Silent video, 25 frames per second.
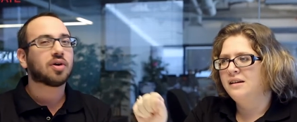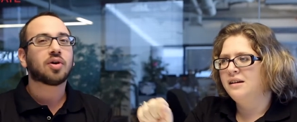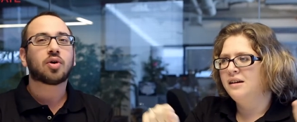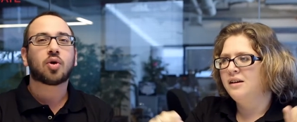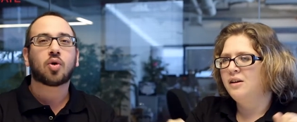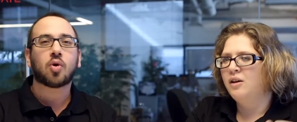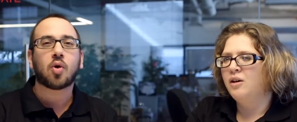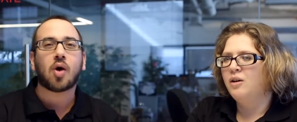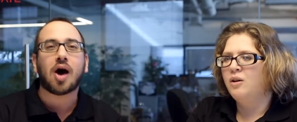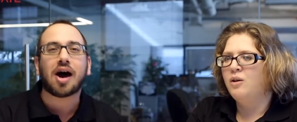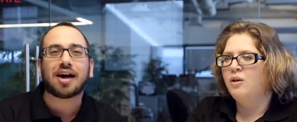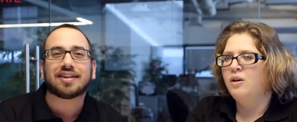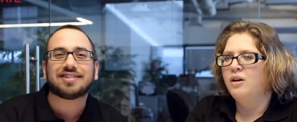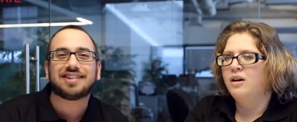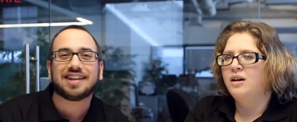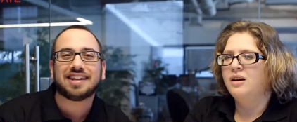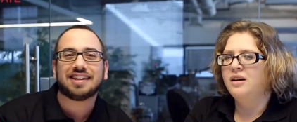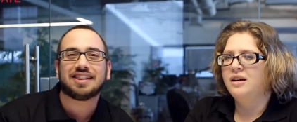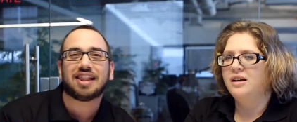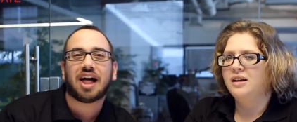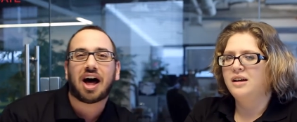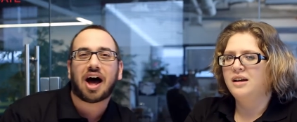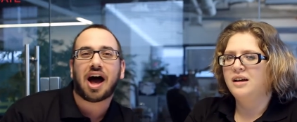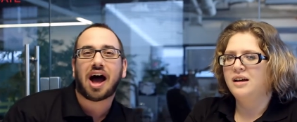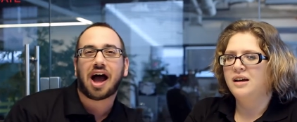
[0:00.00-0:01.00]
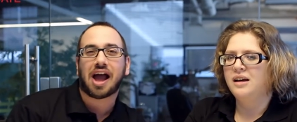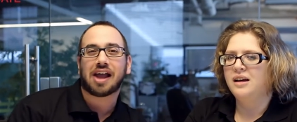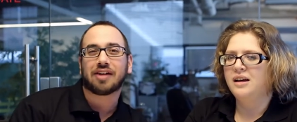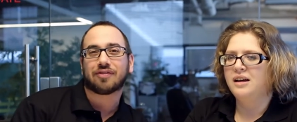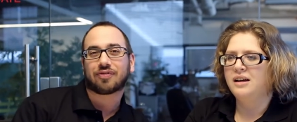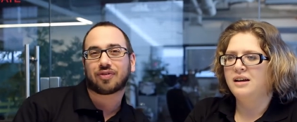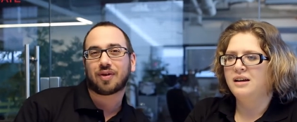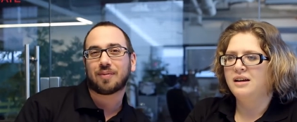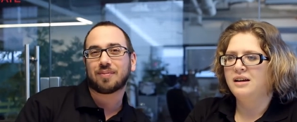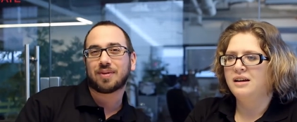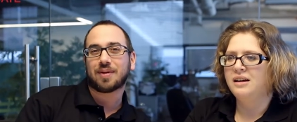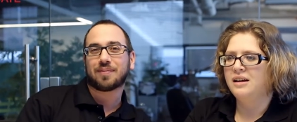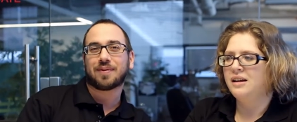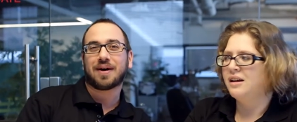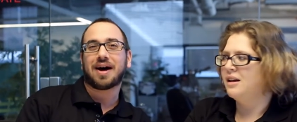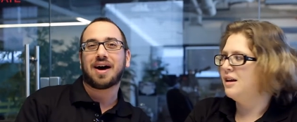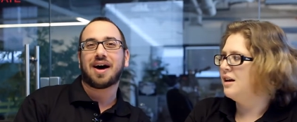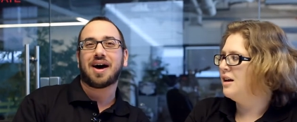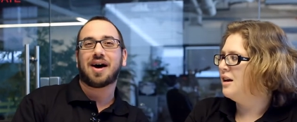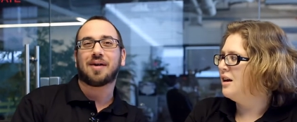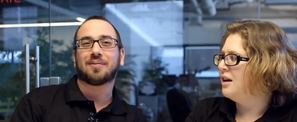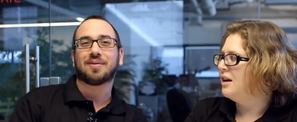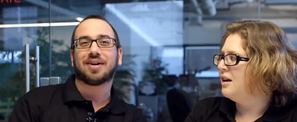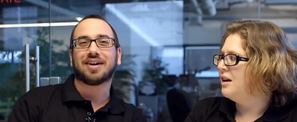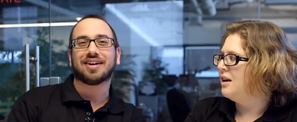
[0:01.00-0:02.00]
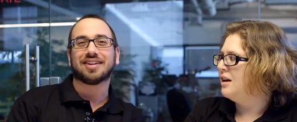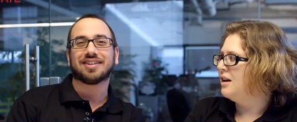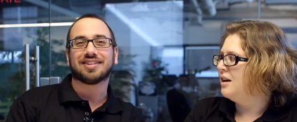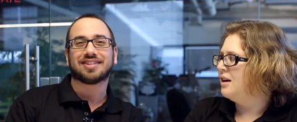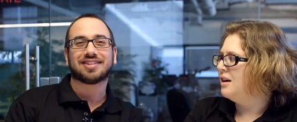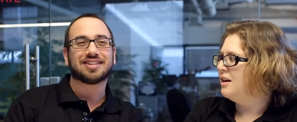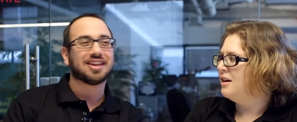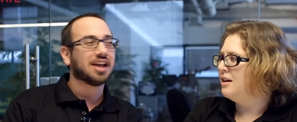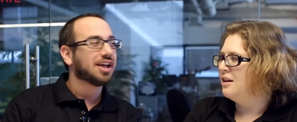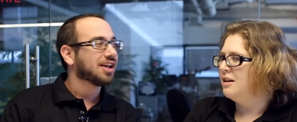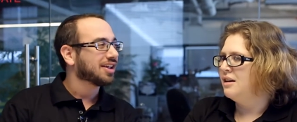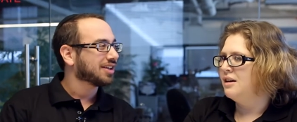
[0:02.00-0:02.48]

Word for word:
Speaker 1: Quasi live from the Bahamas.